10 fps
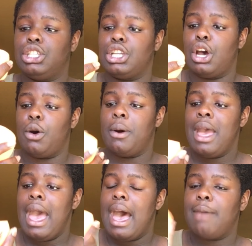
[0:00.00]
So
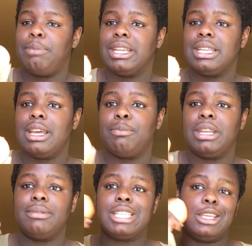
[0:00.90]
I picked it up
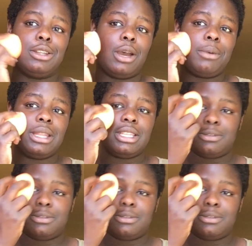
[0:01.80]
and I was like, you know what?